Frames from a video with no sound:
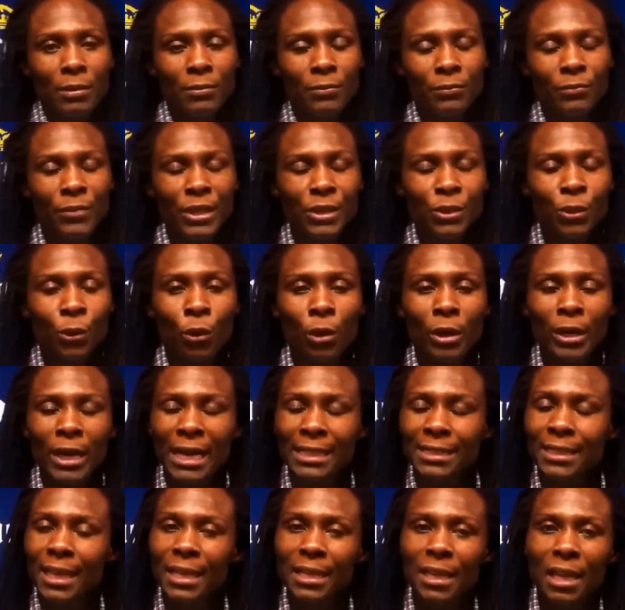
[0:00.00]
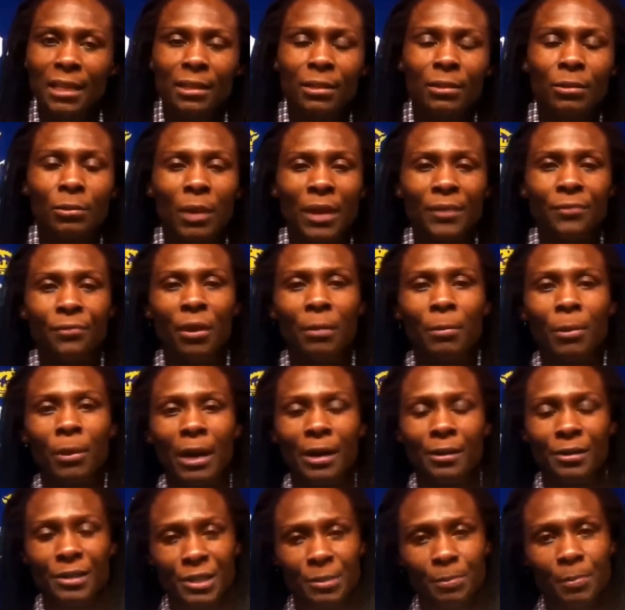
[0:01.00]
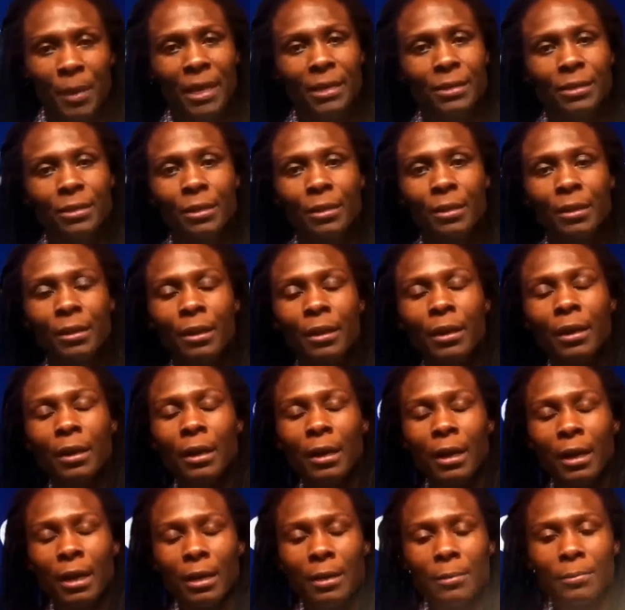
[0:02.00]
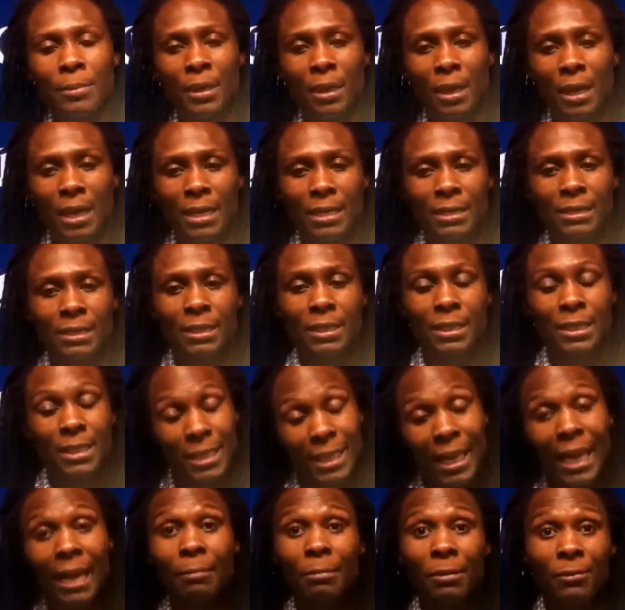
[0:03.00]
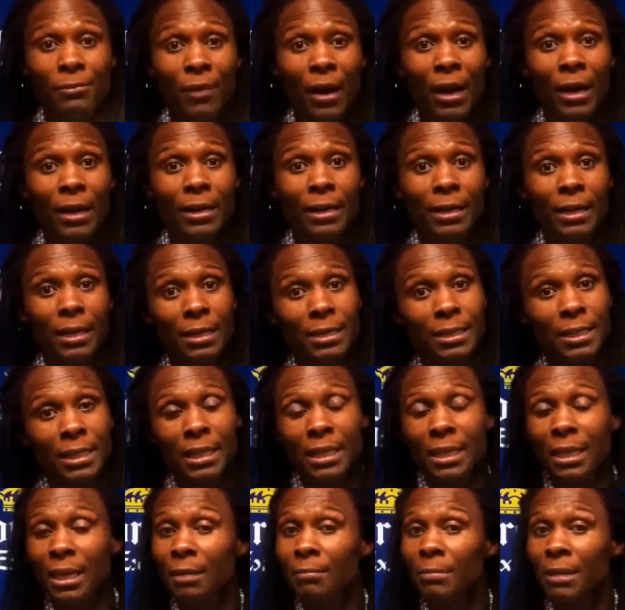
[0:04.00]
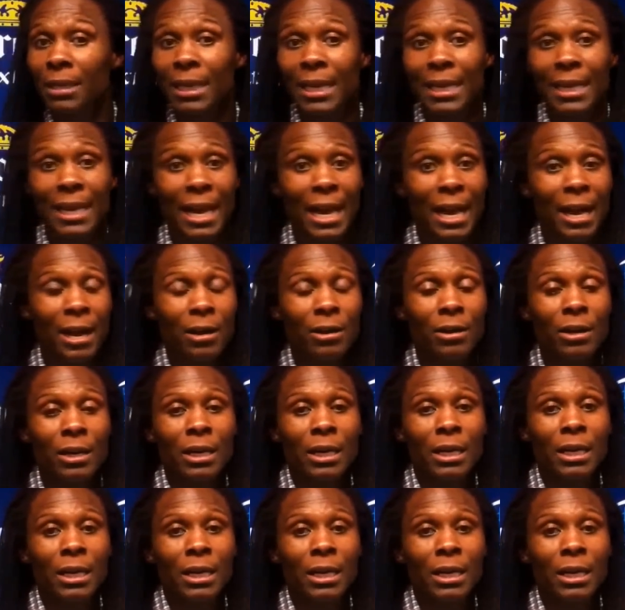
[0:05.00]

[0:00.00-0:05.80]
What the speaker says: Victoria, I take nothing away from her. I respect her because she came to fight. She didn't come to lay down.